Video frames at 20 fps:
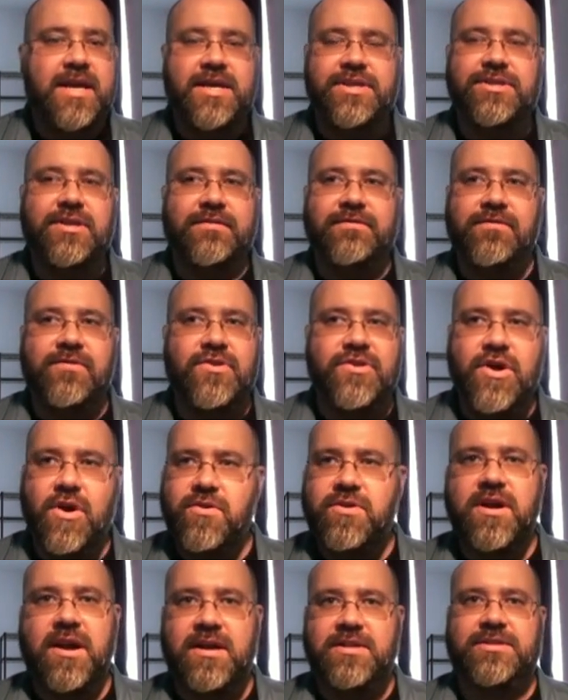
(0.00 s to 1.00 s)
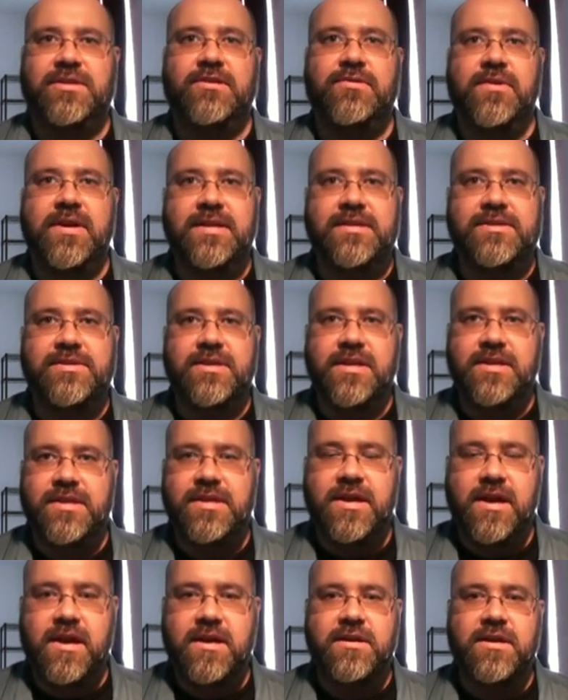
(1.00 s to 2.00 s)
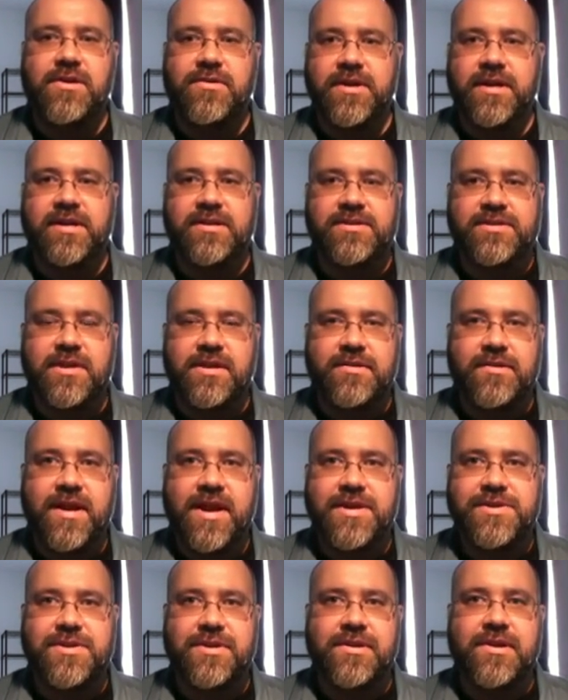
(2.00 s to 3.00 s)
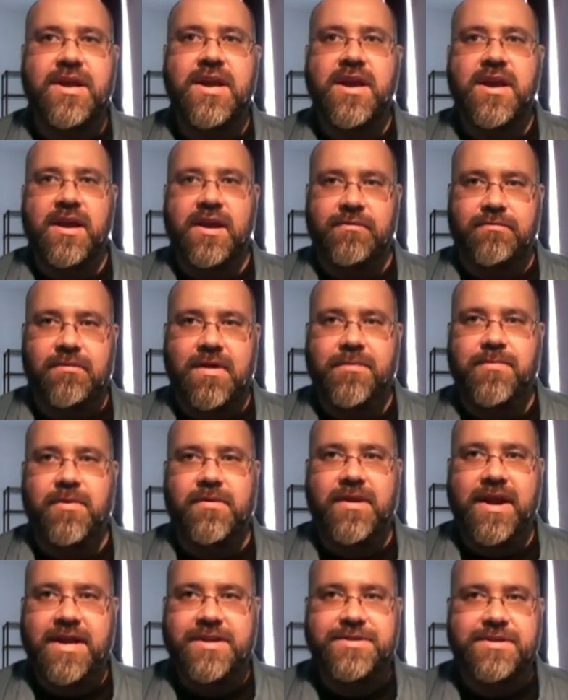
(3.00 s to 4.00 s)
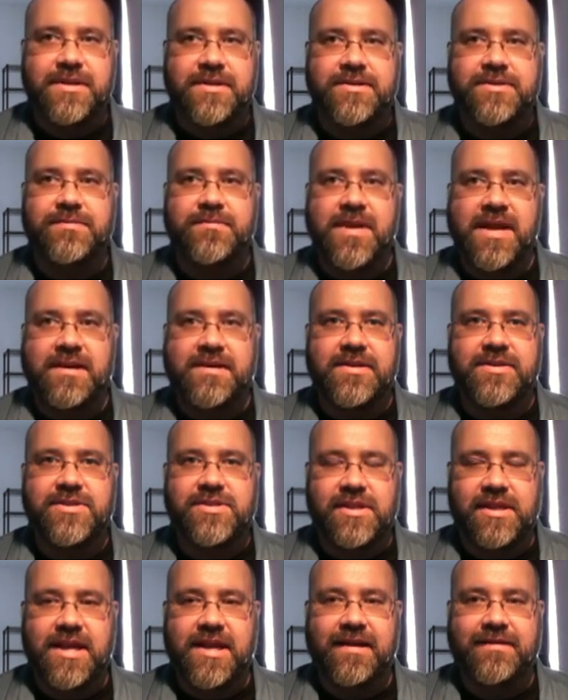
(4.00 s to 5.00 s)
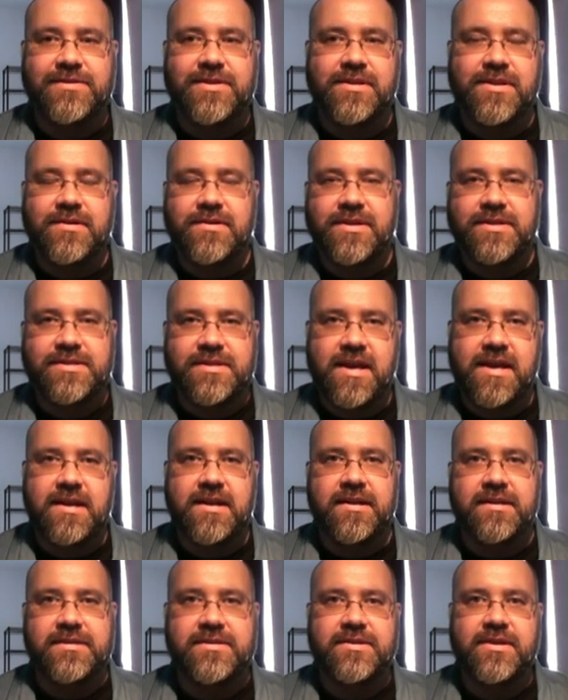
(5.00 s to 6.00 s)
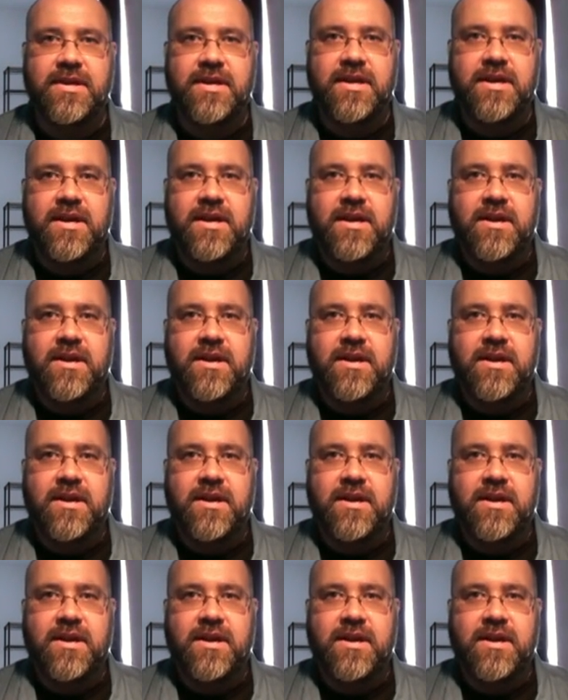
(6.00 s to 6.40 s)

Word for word: is of no consequence in the ongoing consideration of reparations made to slaves and their descendants.